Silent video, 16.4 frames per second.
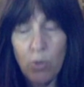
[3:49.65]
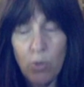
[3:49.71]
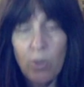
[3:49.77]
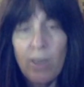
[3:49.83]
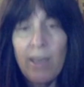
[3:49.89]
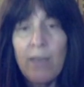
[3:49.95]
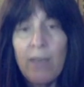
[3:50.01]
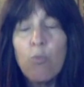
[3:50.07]

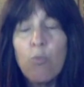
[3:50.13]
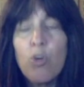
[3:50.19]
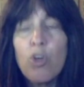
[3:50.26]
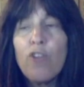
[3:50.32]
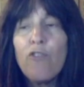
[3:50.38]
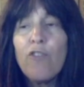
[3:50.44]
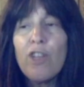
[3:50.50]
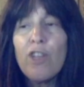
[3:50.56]
Okay, and
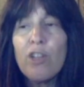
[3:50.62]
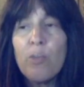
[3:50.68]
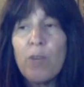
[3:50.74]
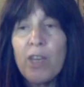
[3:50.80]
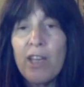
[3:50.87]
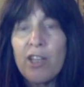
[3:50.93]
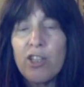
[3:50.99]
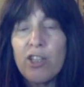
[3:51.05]
where do you feel
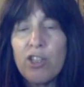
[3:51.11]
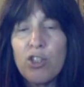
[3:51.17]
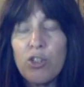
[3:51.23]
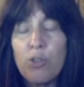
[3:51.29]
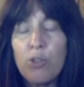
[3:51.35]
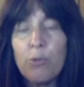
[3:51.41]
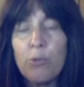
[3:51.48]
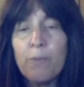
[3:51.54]
it when you get to
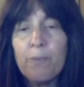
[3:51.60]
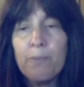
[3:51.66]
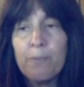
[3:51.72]
2?